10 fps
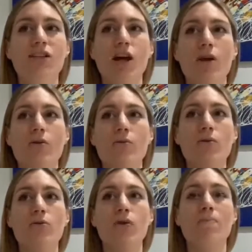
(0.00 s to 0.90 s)
so
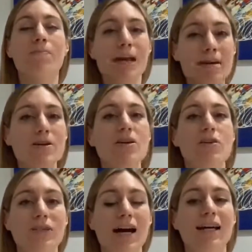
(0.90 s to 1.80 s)
you can maybe
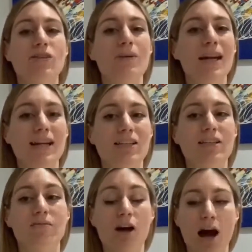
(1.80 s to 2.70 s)
use that a little
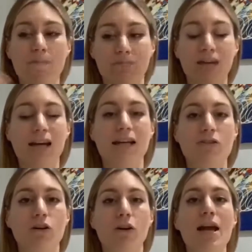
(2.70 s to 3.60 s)
bit
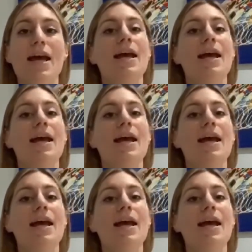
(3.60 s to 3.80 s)
later on.